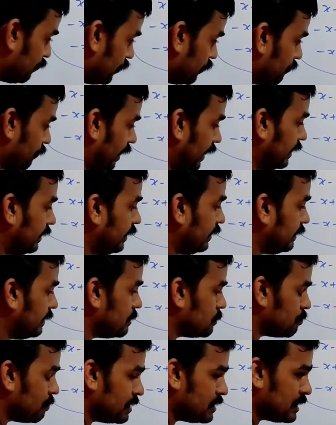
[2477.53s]
for finding
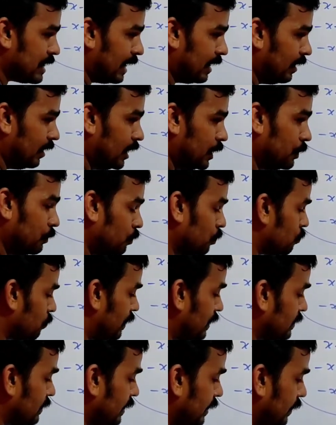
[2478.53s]
this much angle, you do
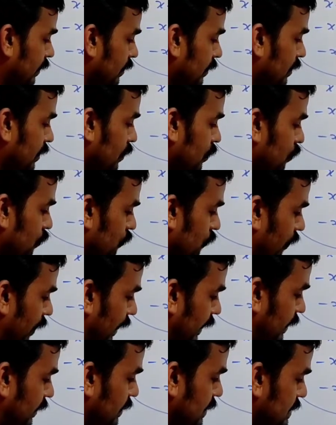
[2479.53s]
one thing.
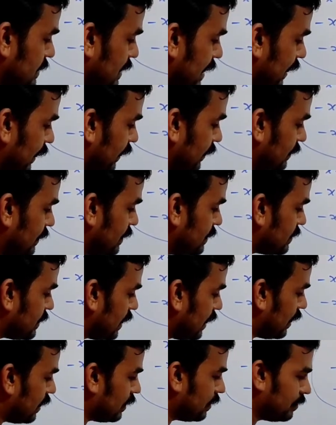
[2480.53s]
Find this angle
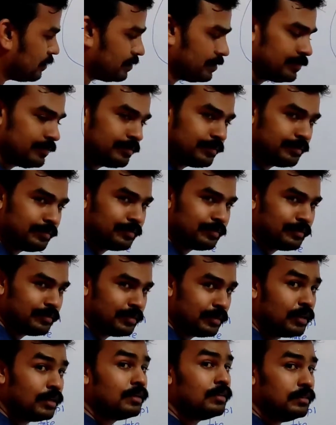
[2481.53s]
theta.
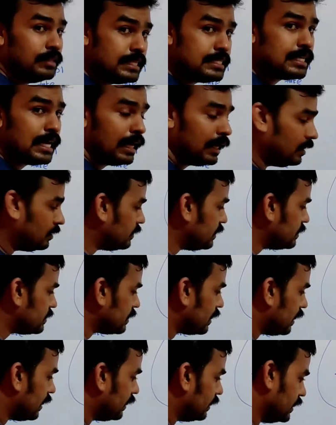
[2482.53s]
This angle
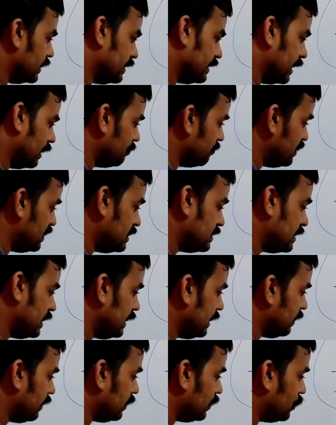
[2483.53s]
theta, it can be
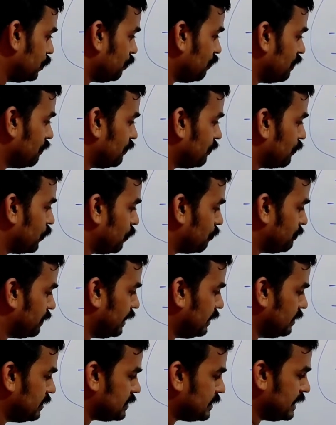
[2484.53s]
easily, you will
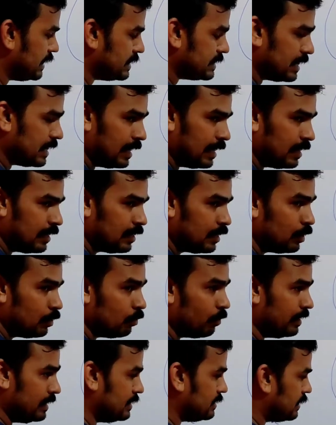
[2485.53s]
obtain this theta.
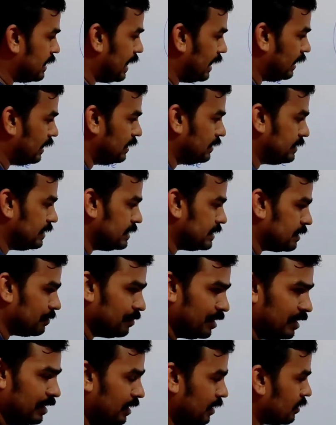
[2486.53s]
What is the angle theta,
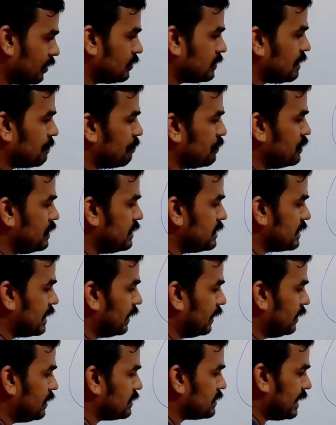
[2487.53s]
my dear? Suppose this
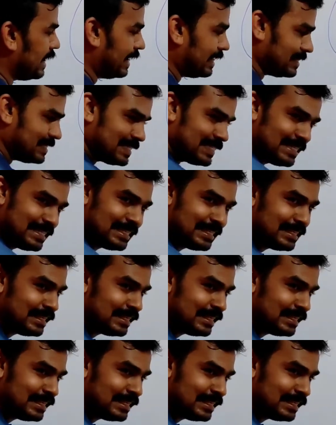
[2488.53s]
angle is x.